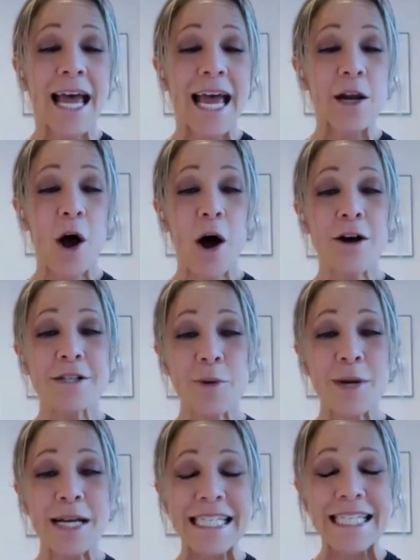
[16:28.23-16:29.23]
and also
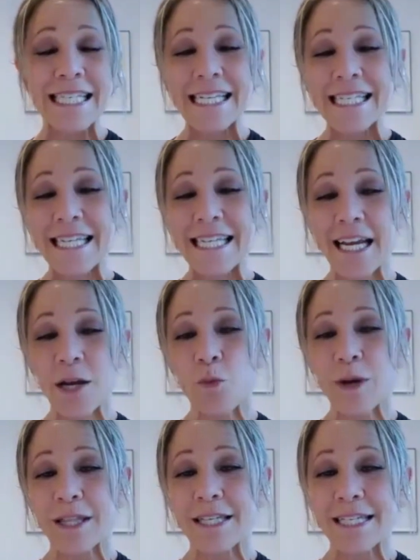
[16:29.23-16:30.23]
assisting
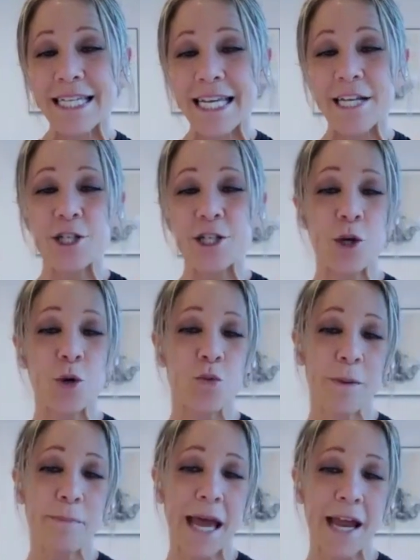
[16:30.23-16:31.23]
with tissue
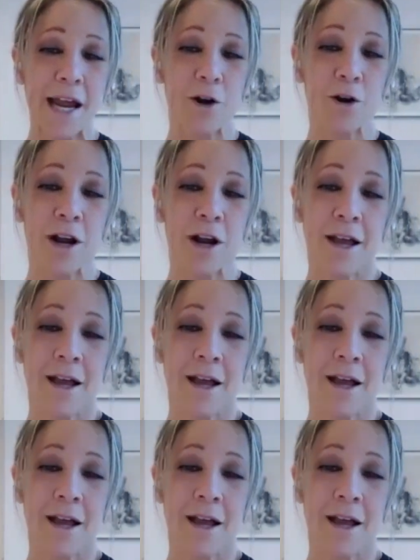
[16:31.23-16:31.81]
repair